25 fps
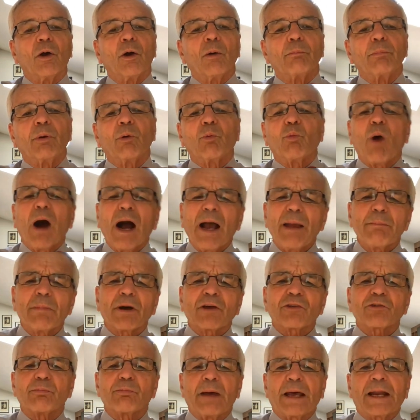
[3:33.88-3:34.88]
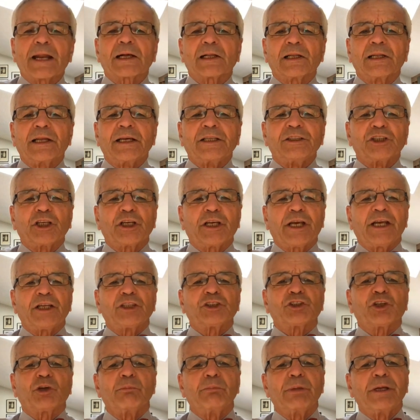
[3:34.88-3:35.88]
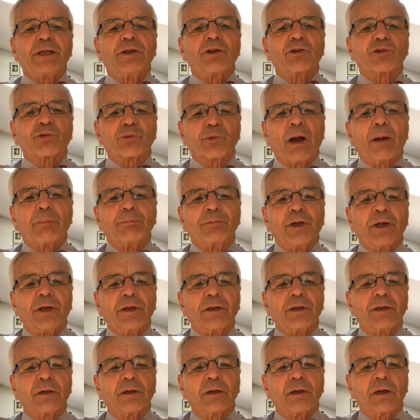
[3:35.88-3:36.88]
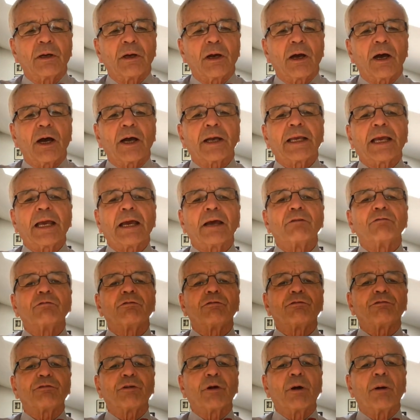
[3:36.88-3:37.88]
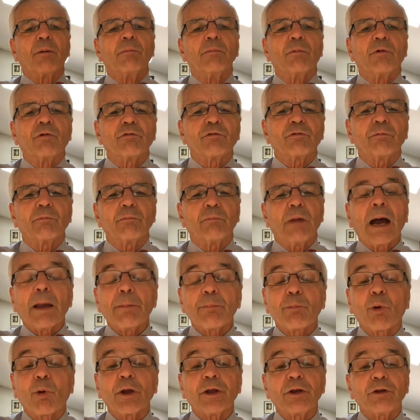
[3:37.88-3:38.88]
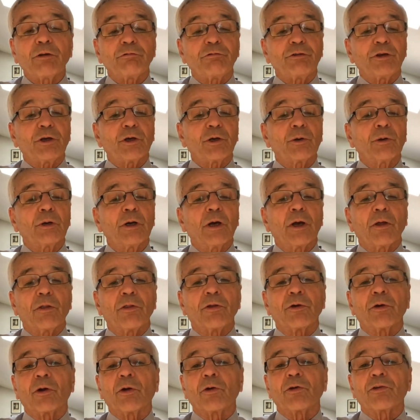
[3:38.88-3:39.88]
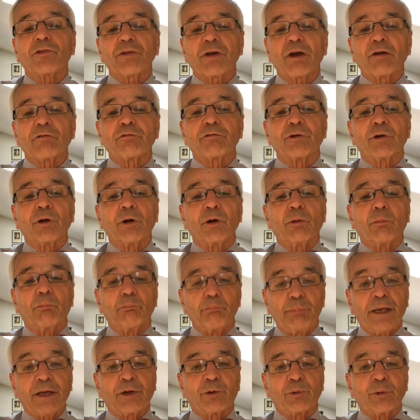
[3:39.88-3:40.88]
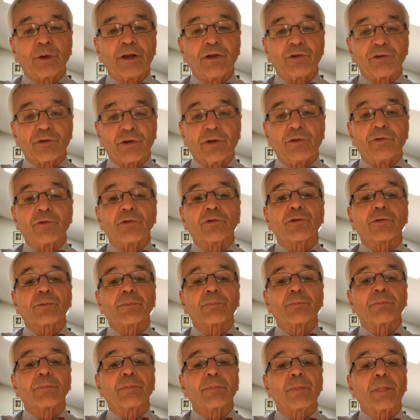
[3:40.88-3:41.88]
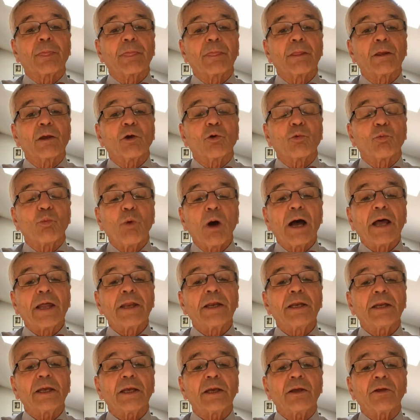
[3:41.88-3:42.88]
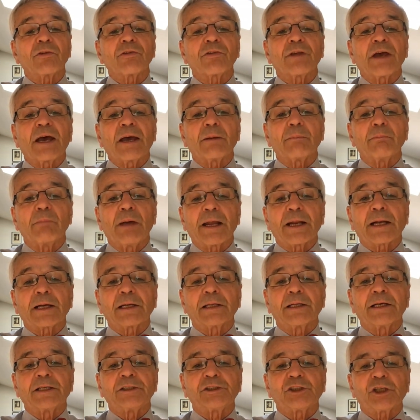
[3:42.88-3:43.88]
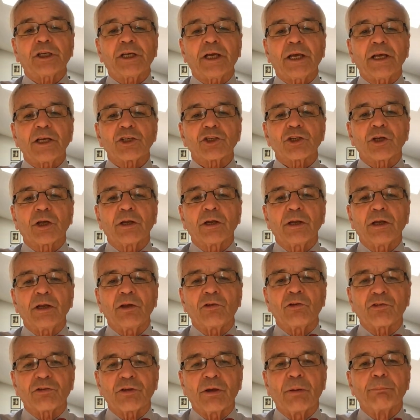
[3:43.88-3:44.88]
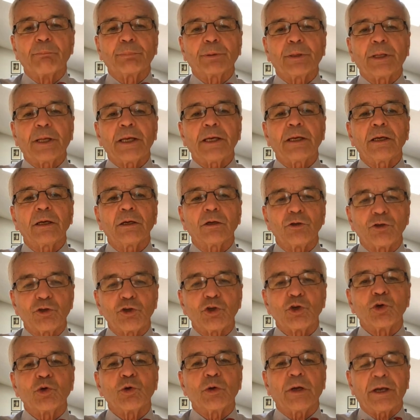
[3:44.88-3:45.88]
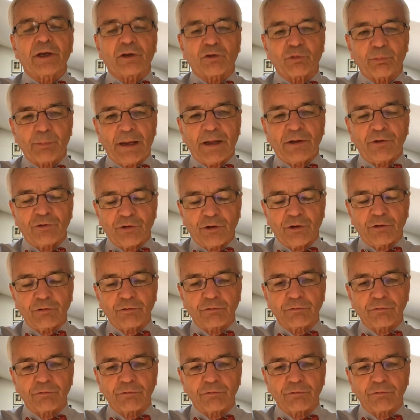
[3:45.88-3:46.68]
But why must medical education be disrupted? Again, from my point of view, there are several big reasons. One is that medical education is simply too expensive.